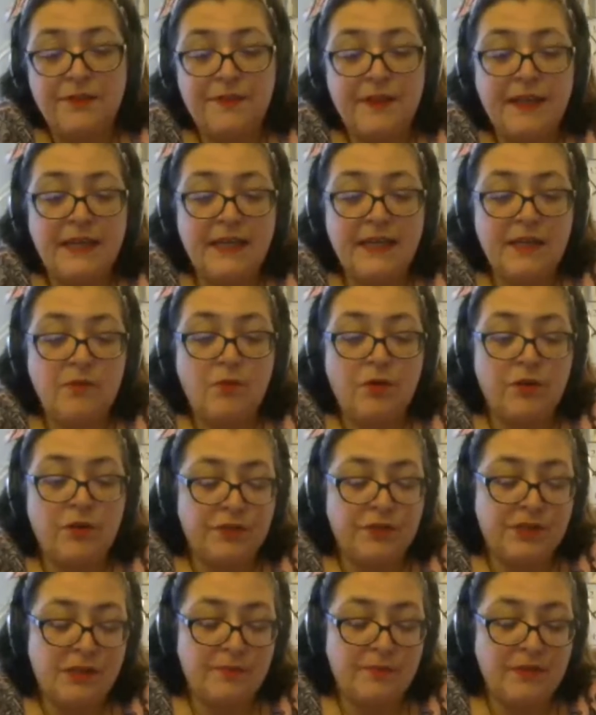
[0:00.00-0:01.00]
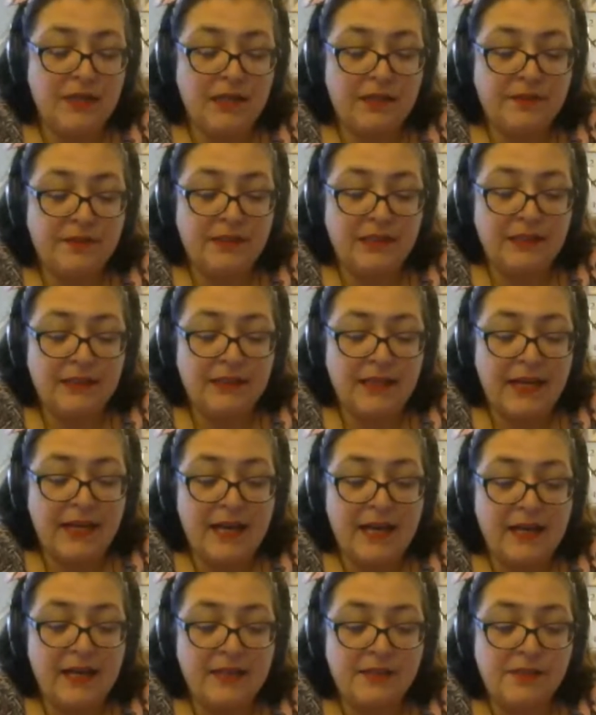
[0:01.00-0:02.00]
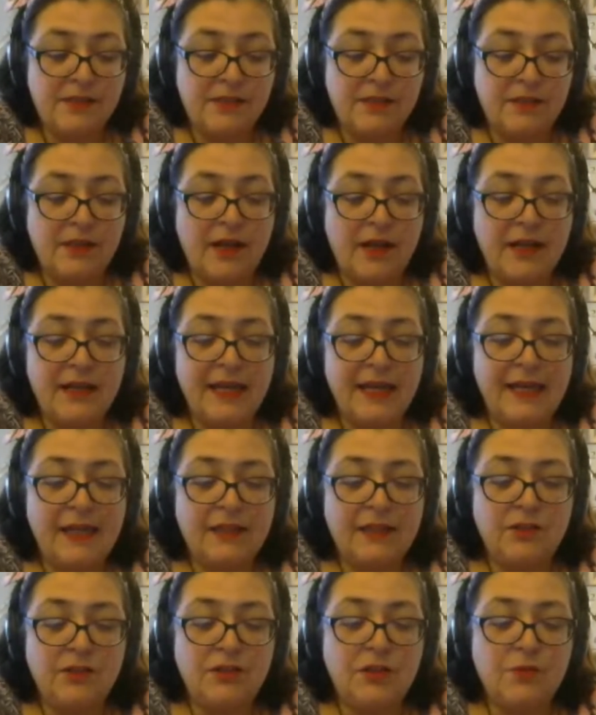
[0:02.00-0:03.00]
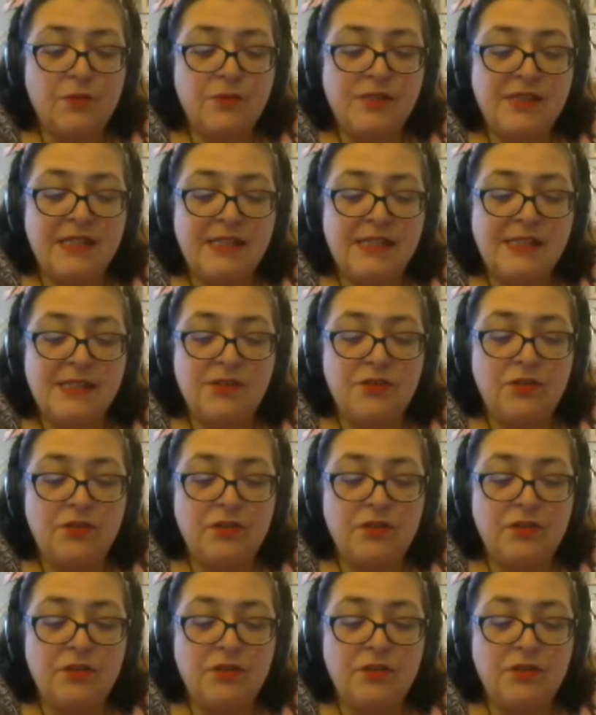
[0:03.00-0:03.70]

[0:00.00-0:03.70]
I think he would. I mean, I think they had there was this